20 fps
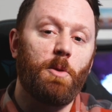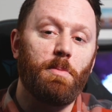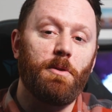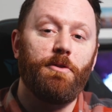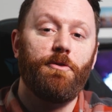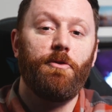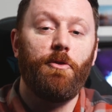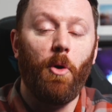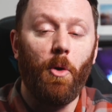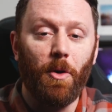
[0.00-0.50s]

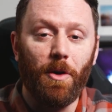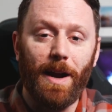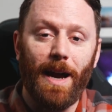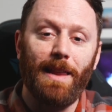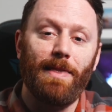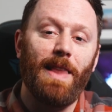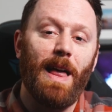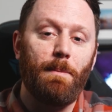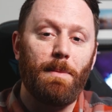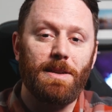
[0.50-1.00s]
before I
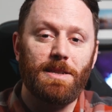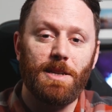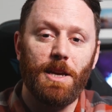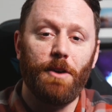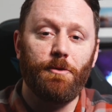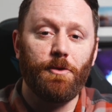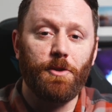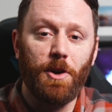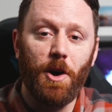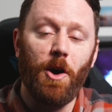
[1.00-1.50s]
let
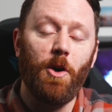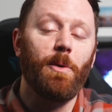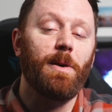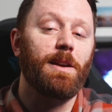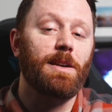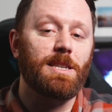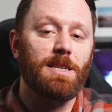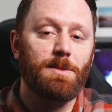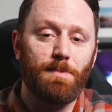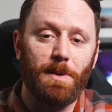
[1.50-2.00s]
myself go and
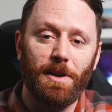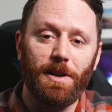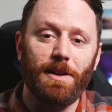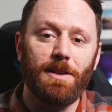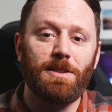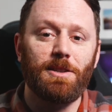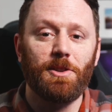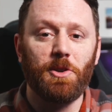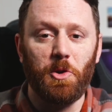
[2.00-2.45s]
experience the